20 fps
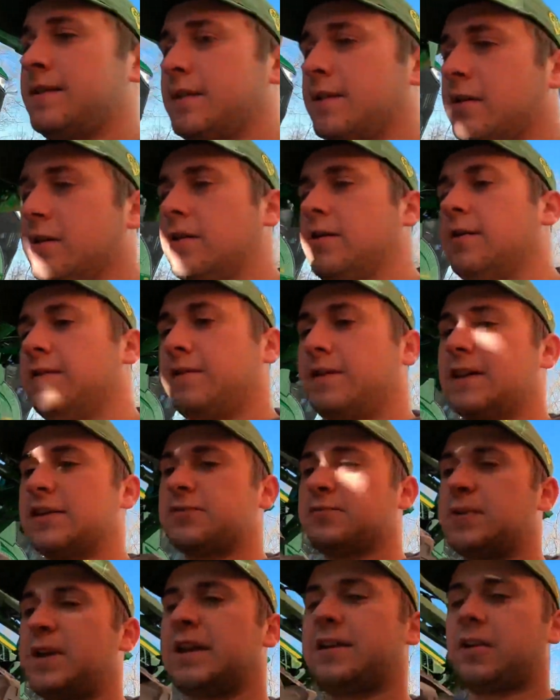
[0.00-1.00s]
or this
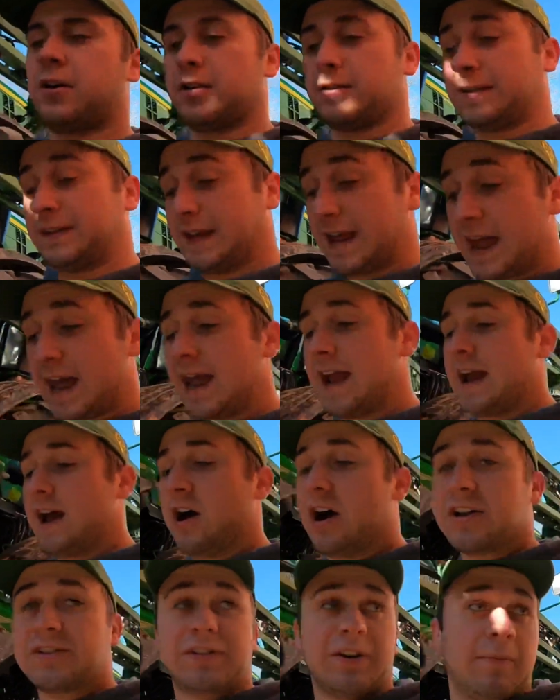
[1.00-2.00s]
week, or today, I
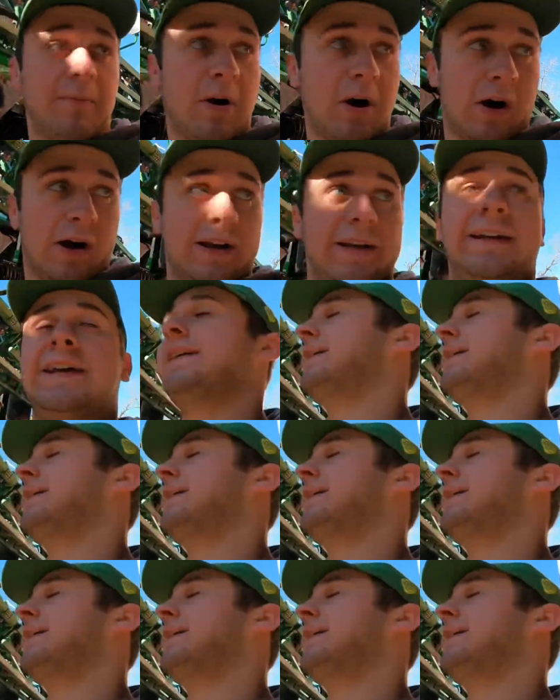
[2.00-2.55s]
also bought